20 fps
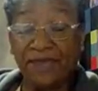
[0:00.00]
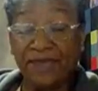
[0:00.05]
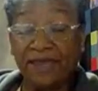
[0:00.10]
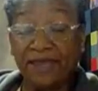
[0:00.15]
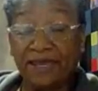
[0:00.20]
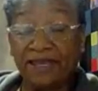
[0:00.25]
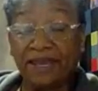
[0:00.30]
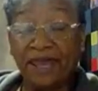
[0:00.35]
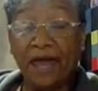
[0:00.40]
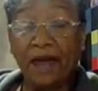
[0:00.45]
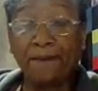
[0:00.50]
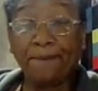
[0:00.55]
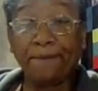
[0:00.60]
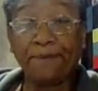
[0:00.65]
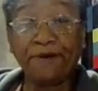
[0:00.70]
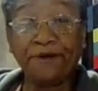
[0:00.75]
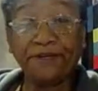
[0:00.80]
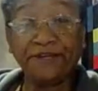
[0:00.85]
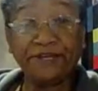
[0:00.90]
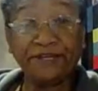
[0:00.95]
and I
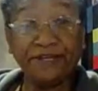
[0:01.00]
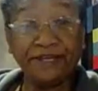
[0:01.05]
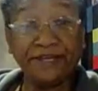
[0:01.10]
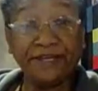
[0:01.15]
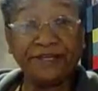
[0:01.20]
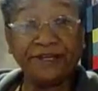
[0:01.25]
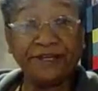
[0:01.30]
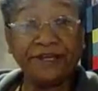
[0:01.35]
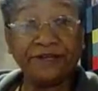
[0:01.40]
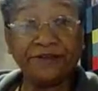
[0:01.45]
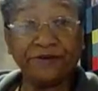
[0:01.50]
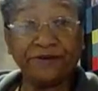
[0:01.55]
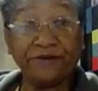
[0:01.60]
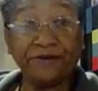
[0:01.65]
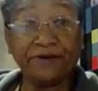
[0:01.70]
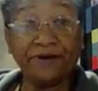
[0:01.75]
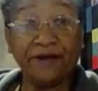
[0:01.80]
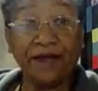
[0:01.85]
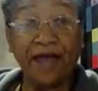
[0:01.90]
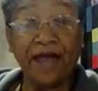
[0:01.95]
put it in
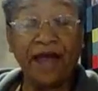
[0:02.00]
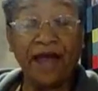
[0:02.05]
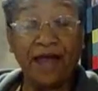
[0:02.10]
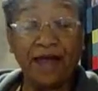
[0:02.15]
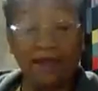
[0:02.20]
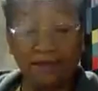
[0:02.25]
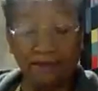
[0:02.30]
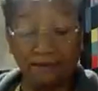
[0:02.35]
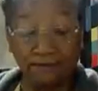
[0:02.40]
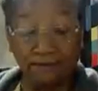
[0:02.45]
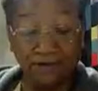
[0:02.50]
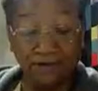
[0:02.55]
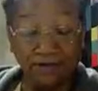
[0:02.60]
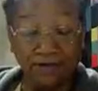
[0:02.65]
here. I,